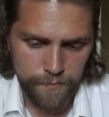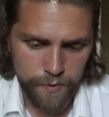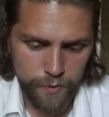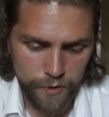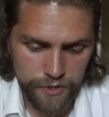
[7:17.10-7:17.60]

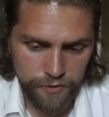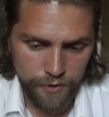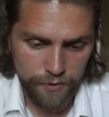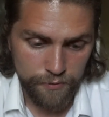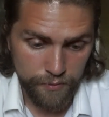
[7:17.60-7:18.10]
Toy
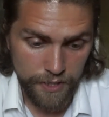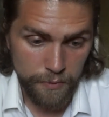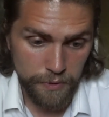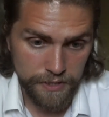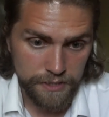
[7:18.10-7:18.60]
Story 3
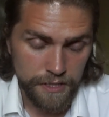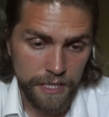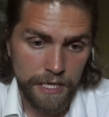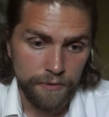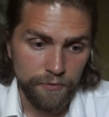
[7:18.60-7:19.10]
was
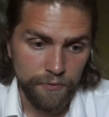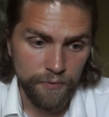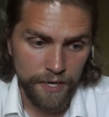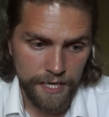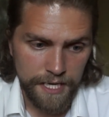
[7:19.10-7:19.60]

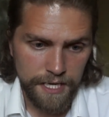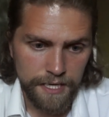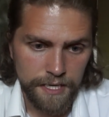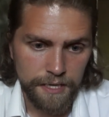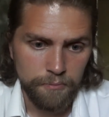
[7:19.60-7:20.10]
funny,
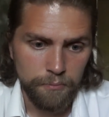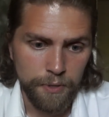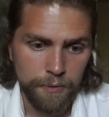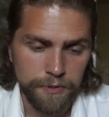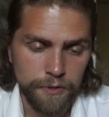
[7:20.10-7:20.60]
but
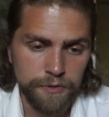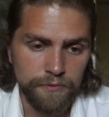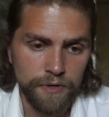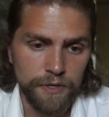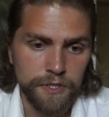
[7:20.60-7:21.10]
it was also
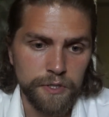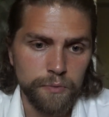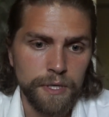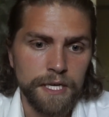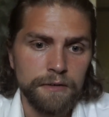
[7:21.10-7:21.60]
very
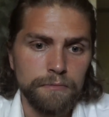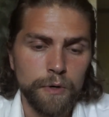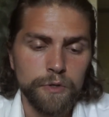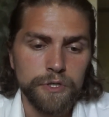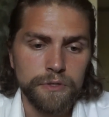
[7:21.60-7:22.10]
sweet and
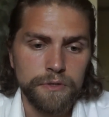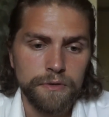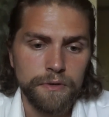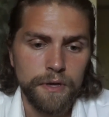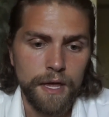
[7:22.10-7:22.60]
emotional.